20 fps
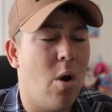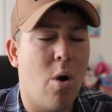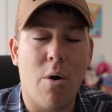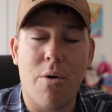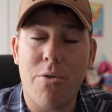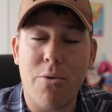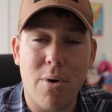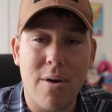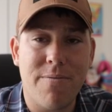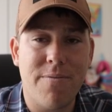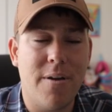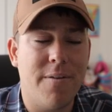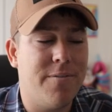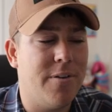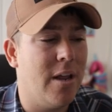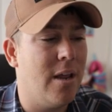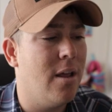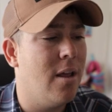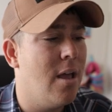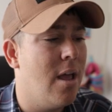or
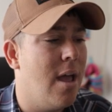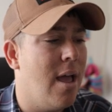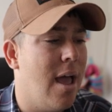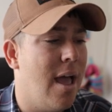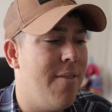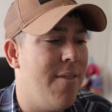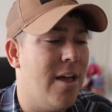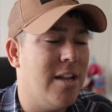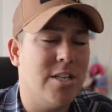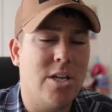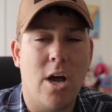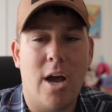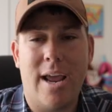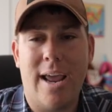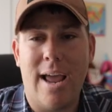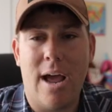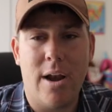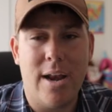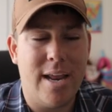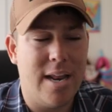350, and that's
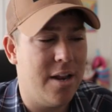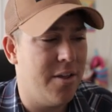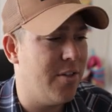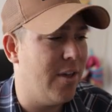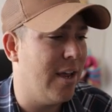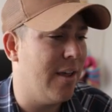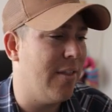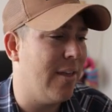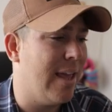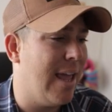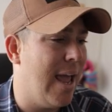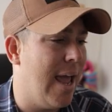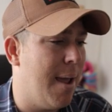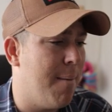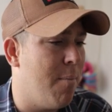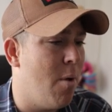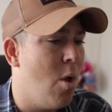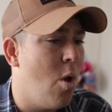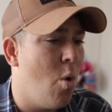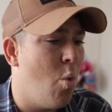knocking out anything in the game.